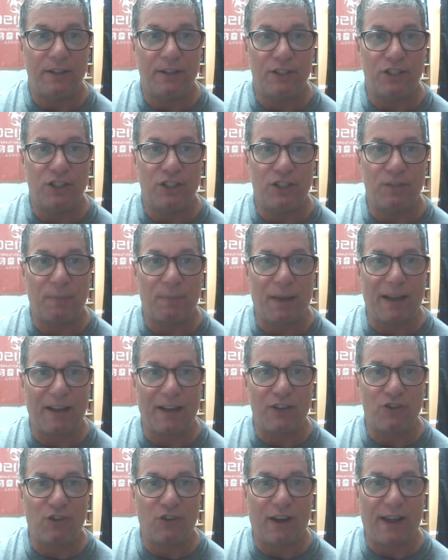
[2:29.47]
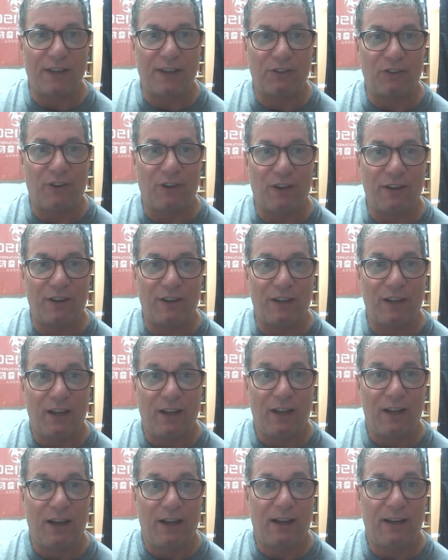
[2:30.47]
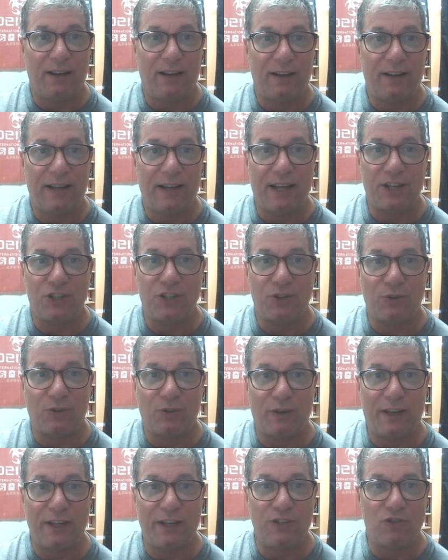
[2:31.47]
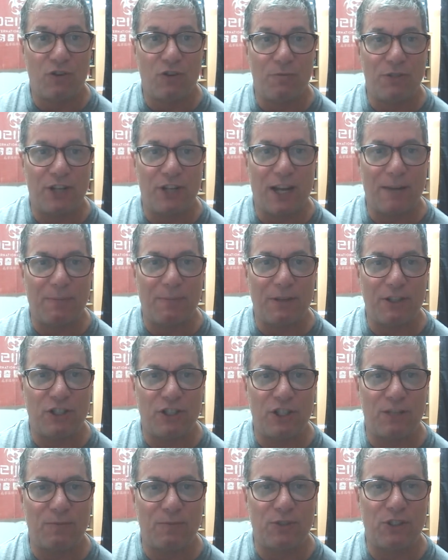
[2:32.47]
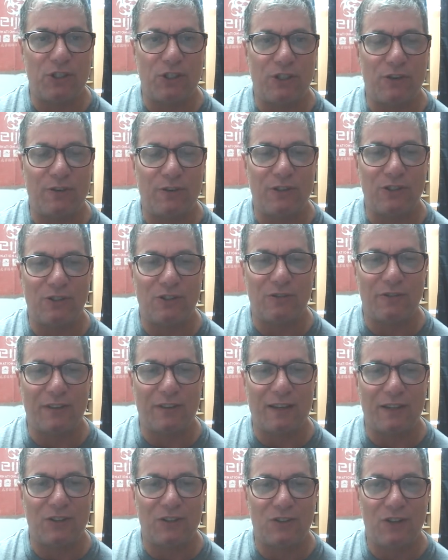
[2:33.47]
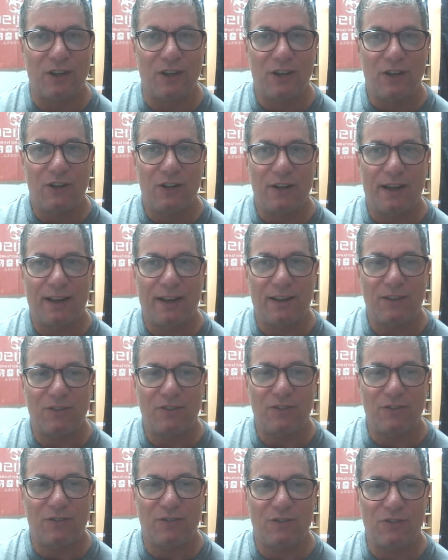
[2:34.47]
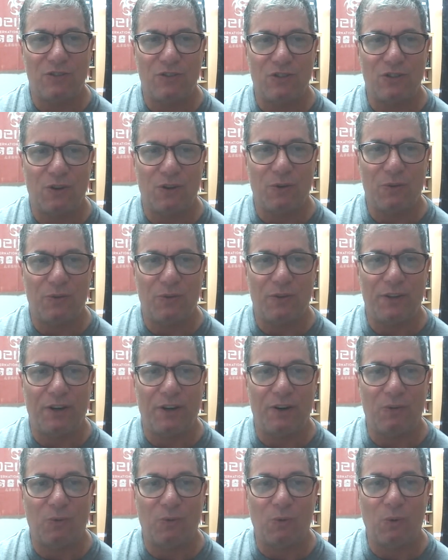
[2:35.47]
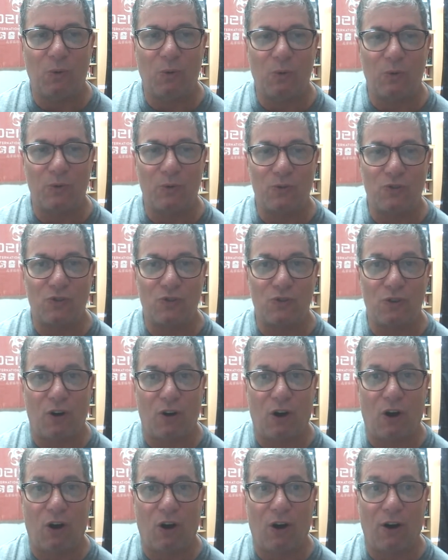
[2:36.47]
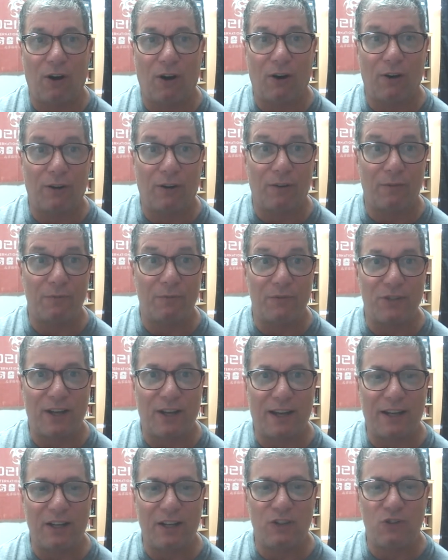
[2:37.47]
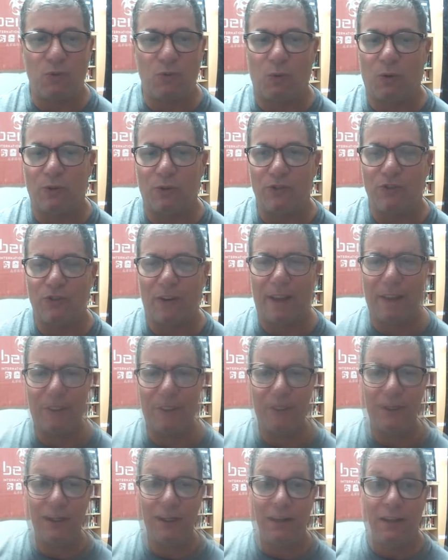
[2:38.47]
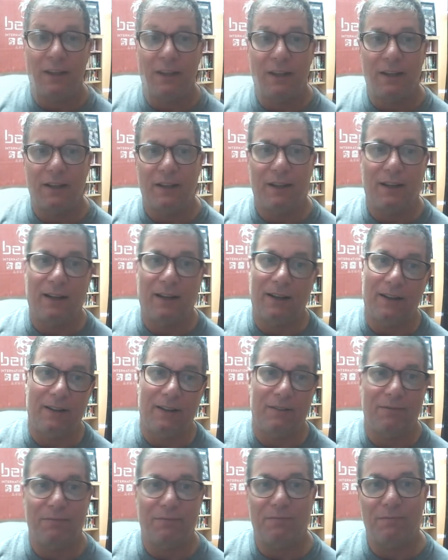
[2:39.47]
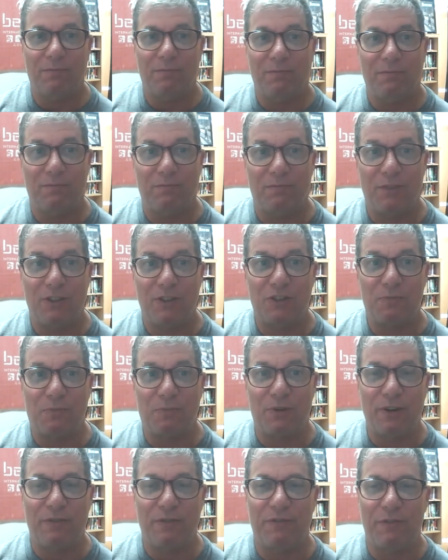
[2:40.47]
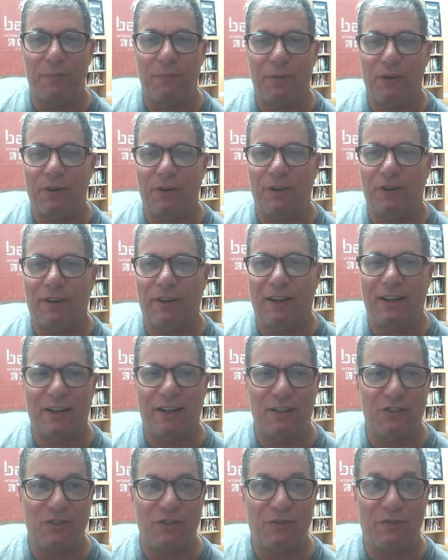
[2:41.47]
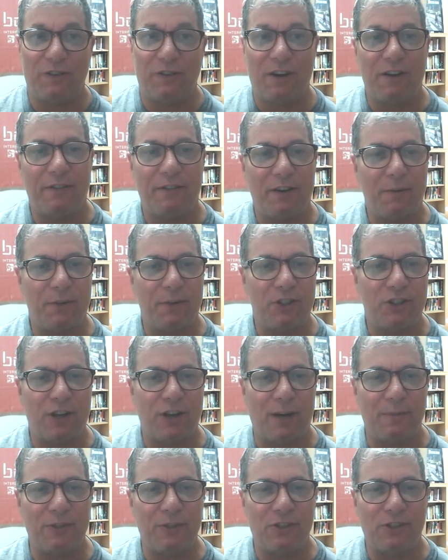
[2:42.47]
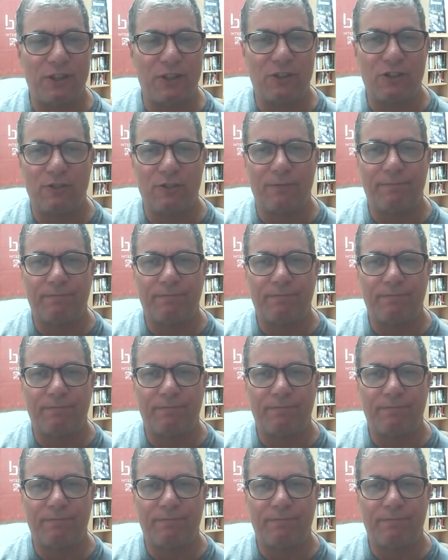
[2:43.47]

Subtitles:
Japan Triathlon National Age Group Championship Series event, and so their rules are tied into World Triathlon. It's pretty familiar, and it's very, very much common sense.